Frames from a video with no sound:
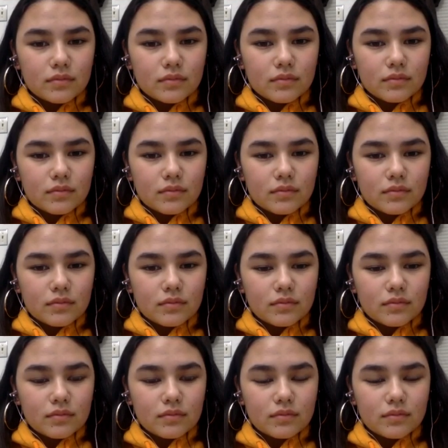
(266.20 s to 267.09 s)

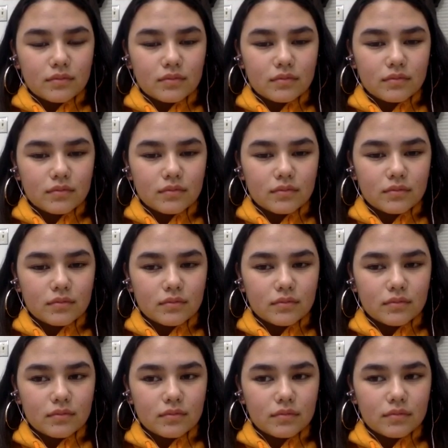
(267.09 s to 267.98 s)

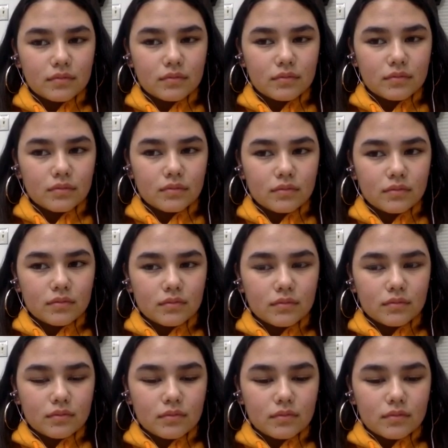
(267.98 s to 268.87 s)

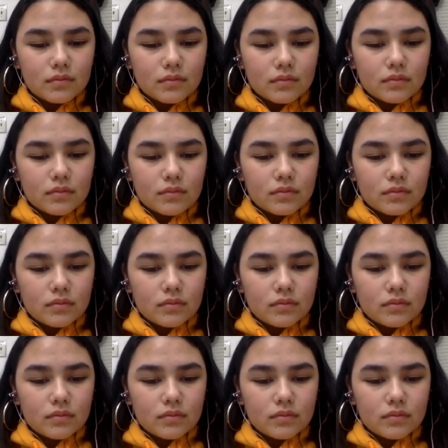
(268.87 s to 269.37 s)
The person shown says nothing.